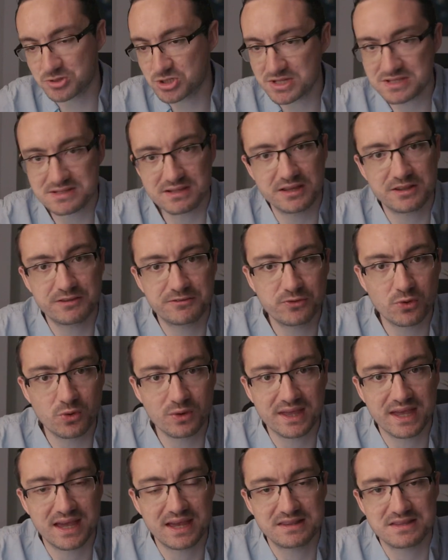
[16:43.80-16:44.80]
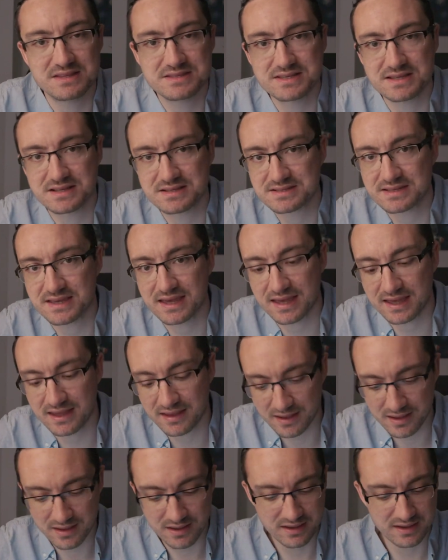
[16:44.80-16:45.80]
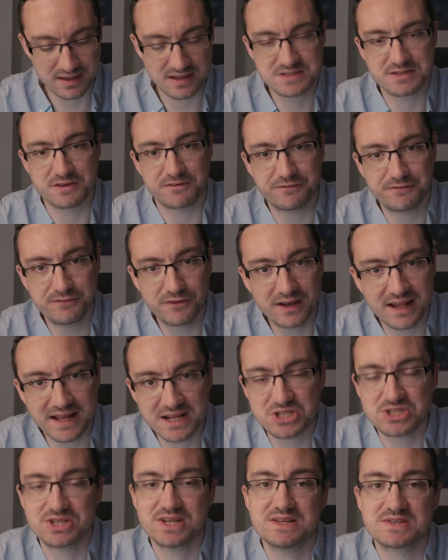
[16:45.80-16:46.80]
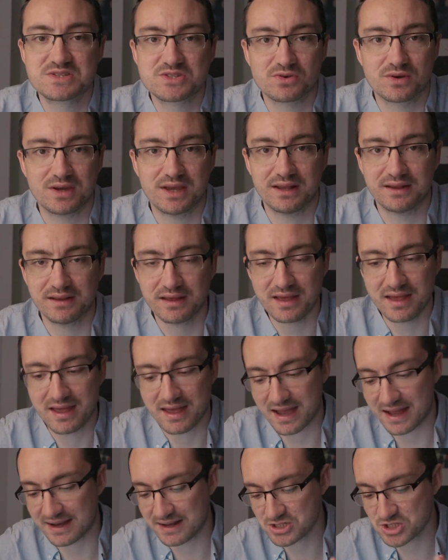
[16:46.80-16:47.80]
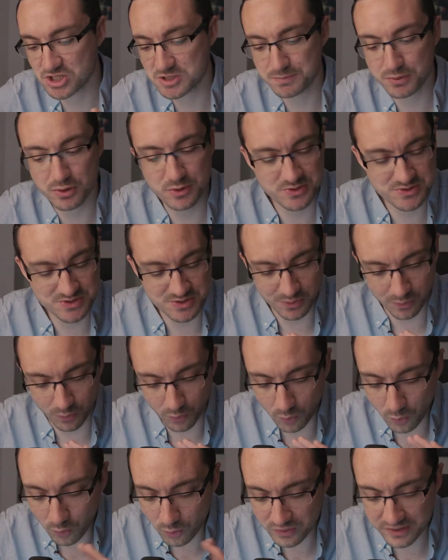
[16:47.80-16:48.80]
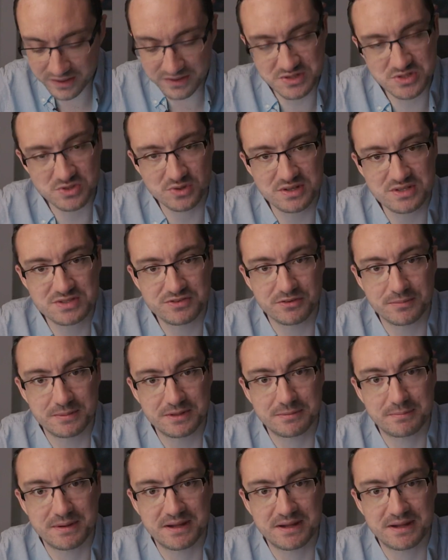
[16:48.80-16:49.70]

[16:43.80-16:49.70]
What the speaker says: just like the 4K and the 6K. It's a full HD screen and it just puts all the other screens from other